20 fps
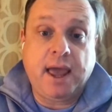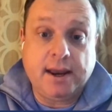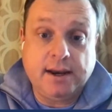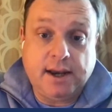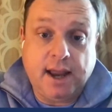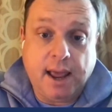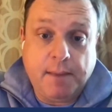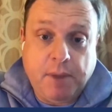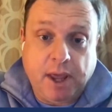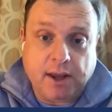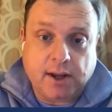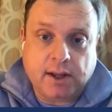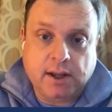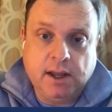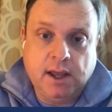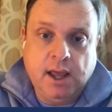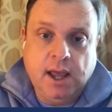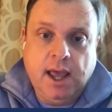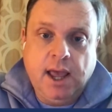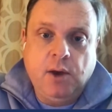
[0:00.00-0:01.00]
pandemic
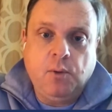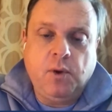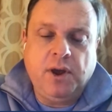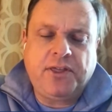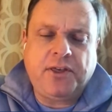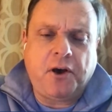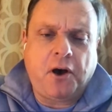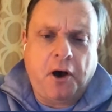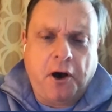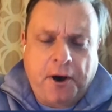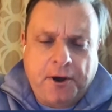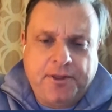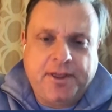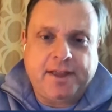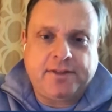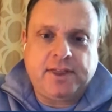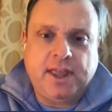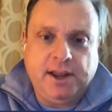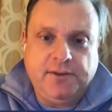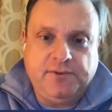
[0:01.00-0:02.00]
with all
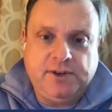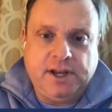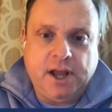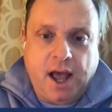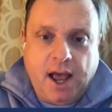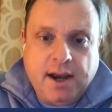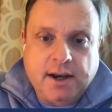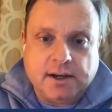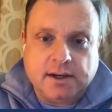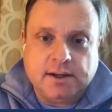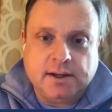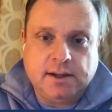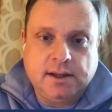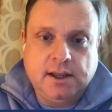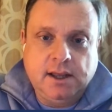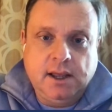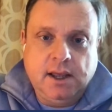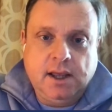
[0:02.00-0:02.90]
that they've done